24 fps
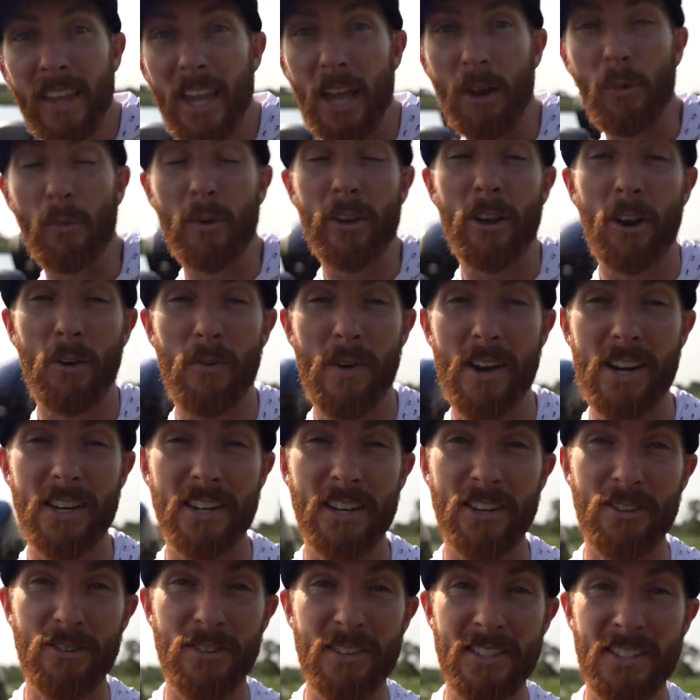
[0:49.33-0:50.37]
and we are ready
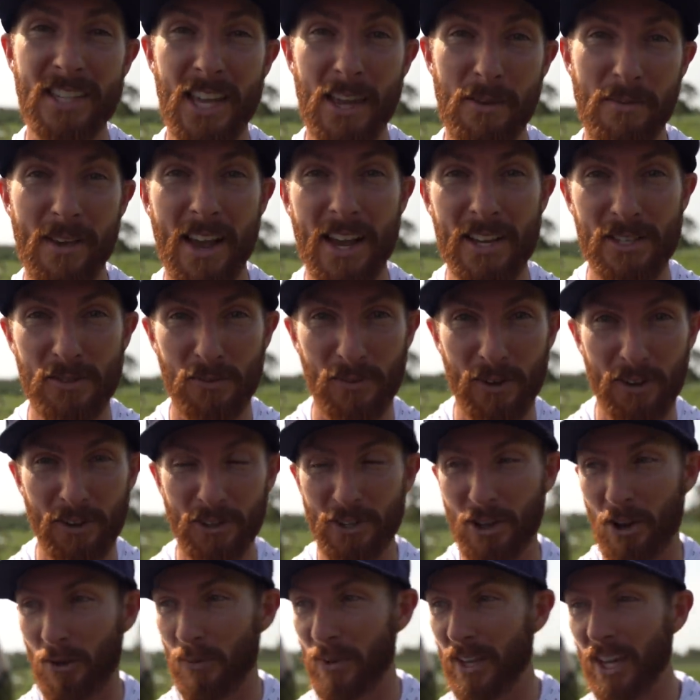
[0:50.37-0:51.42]
to do the same as well,
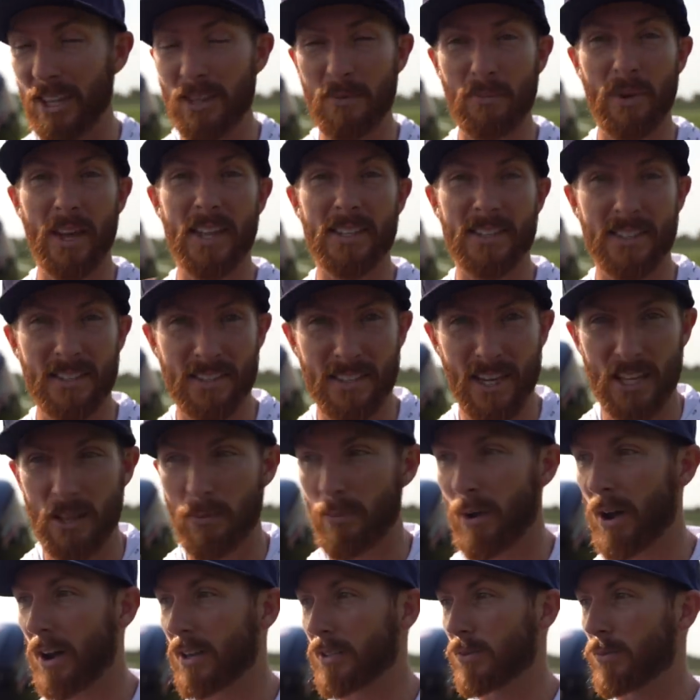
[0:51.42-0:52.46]
y'all. We got the baits inside the
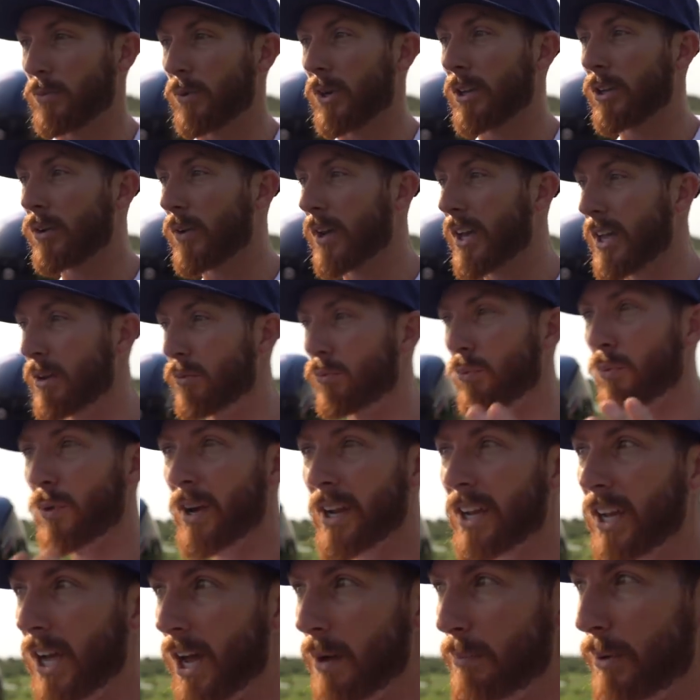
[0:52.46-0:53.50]
box. We're gonna go ahead and
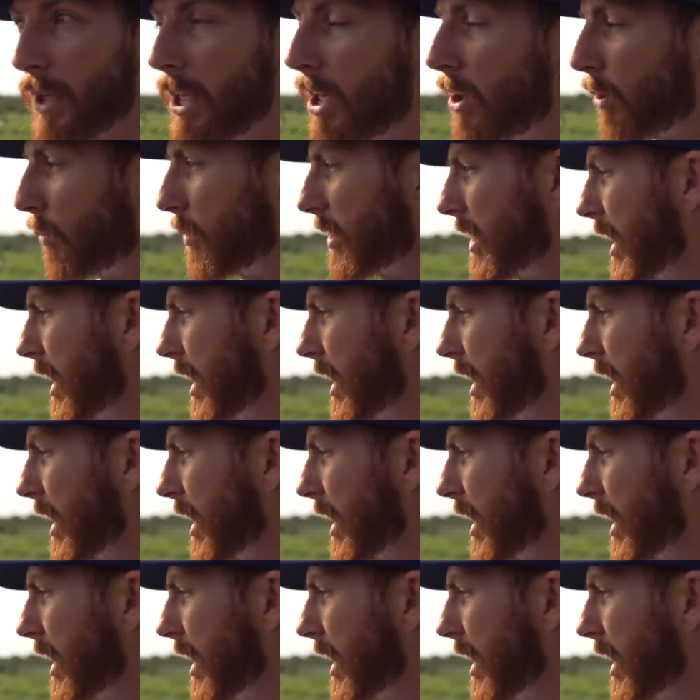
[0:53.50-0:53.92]
rig up. We